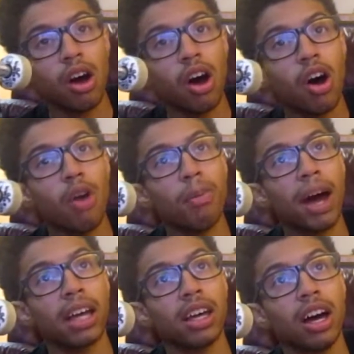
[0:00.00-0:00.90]
Oh
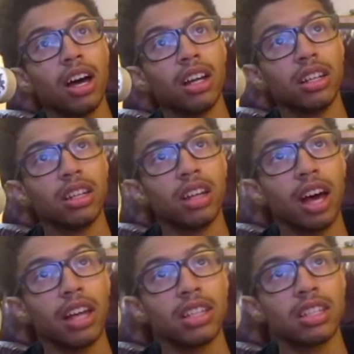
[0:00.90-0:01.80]
my god,
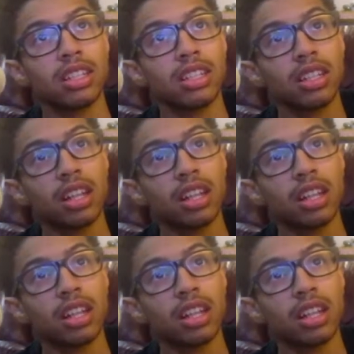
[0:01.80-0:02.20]
I just